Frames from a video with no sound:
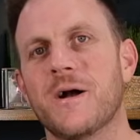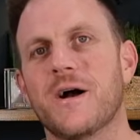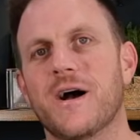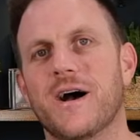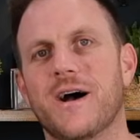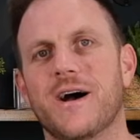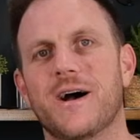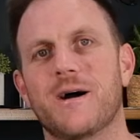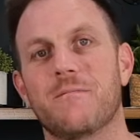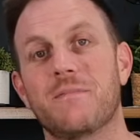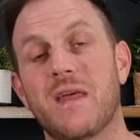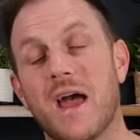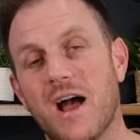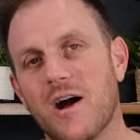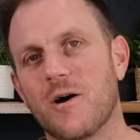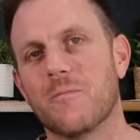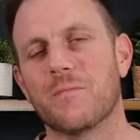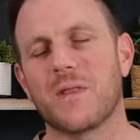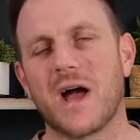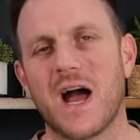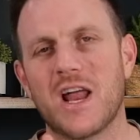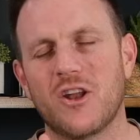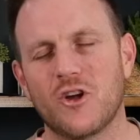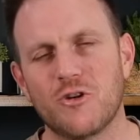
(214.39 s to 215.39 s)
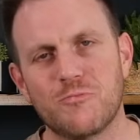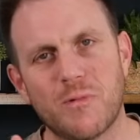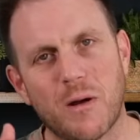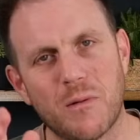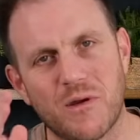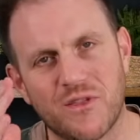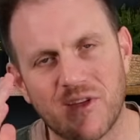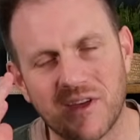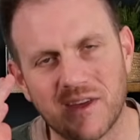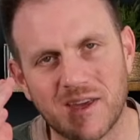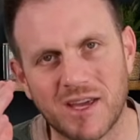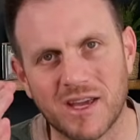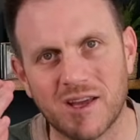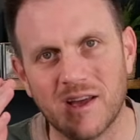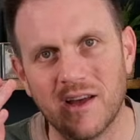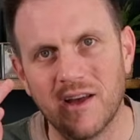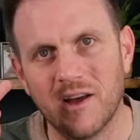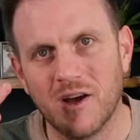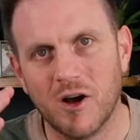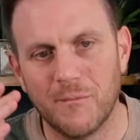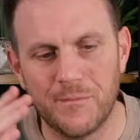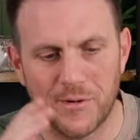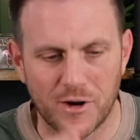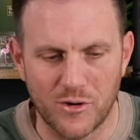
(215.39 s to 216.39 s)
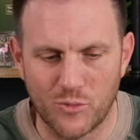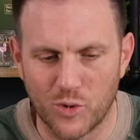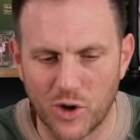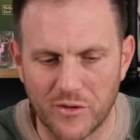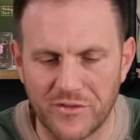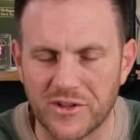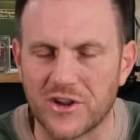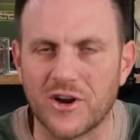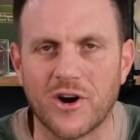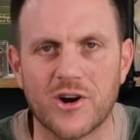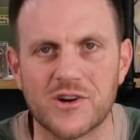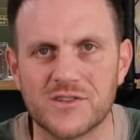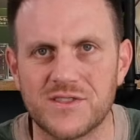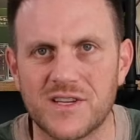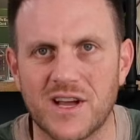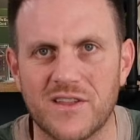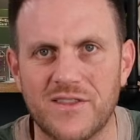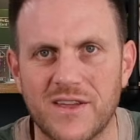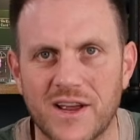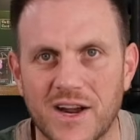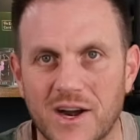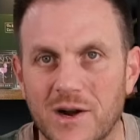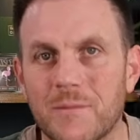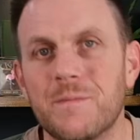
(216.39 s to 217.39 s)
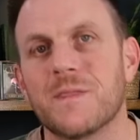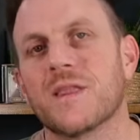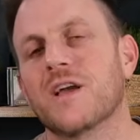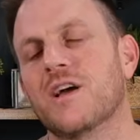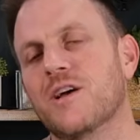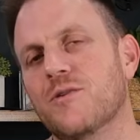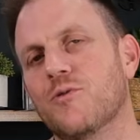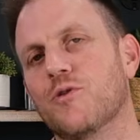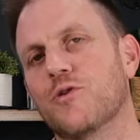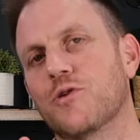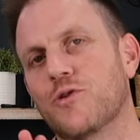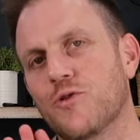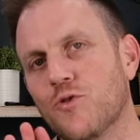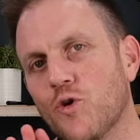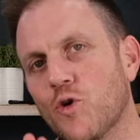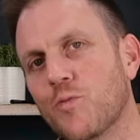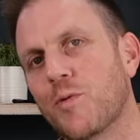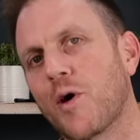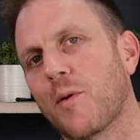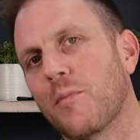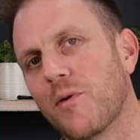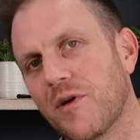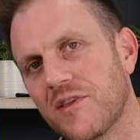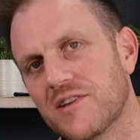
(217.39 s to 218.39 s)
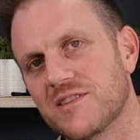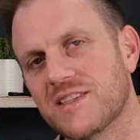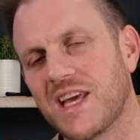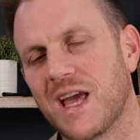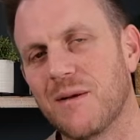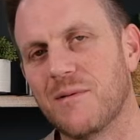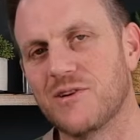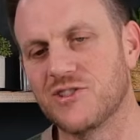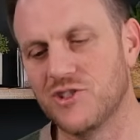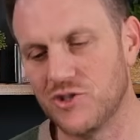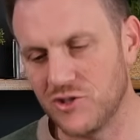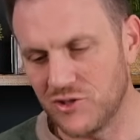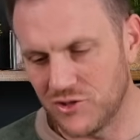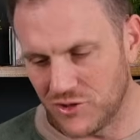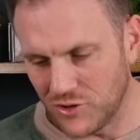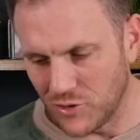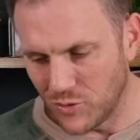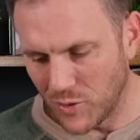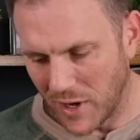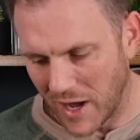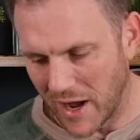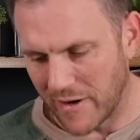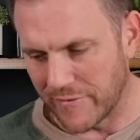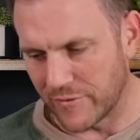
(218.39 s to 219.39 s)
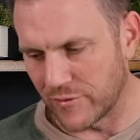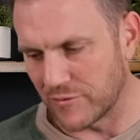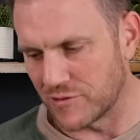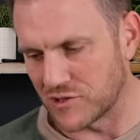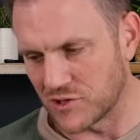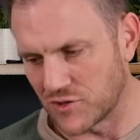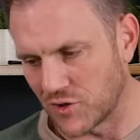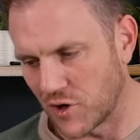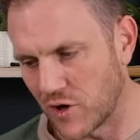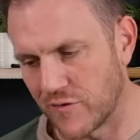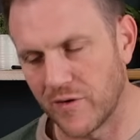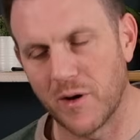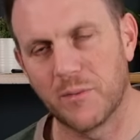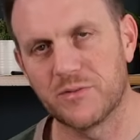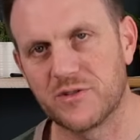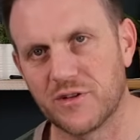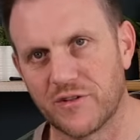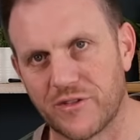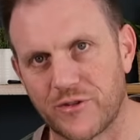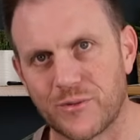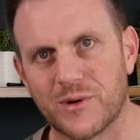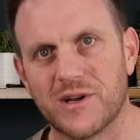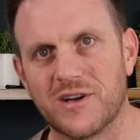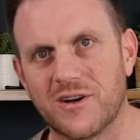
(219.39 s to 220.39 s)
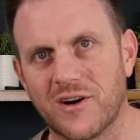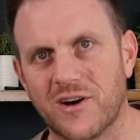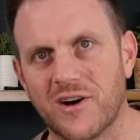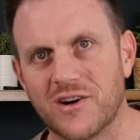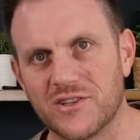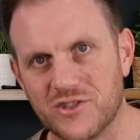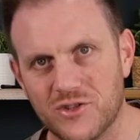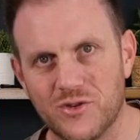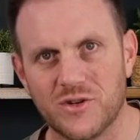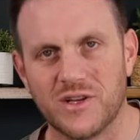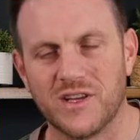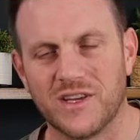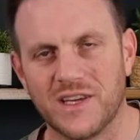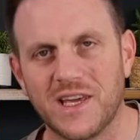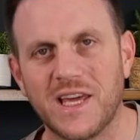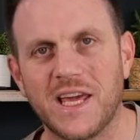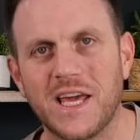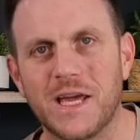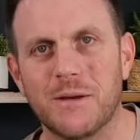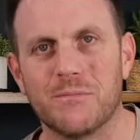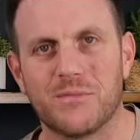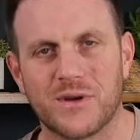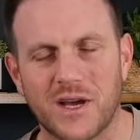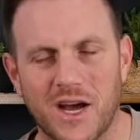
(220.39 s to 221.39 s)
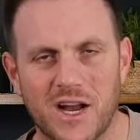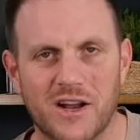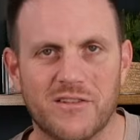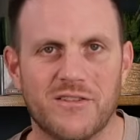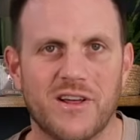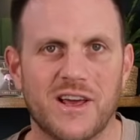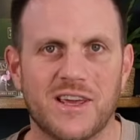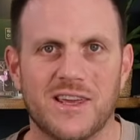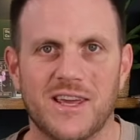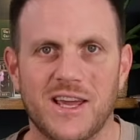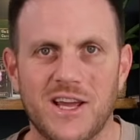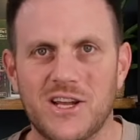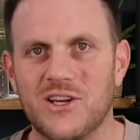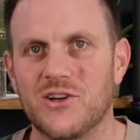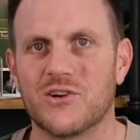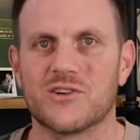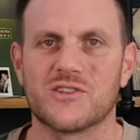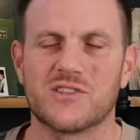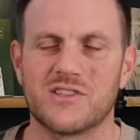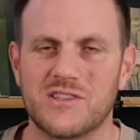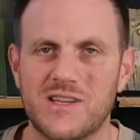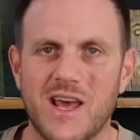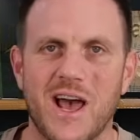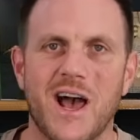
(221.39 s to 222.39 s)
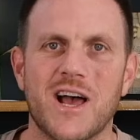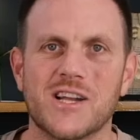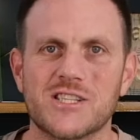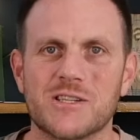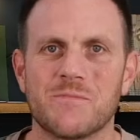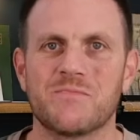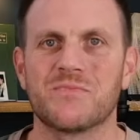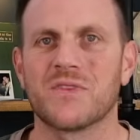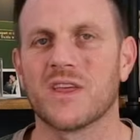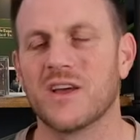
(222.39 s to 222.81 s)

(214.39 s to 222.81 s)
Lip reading: Now, I know you might be thinking, but what if the card's not there? Well, the cool part about this game is you do have a reserve up to 3 cards you can keep kind of like in your stash.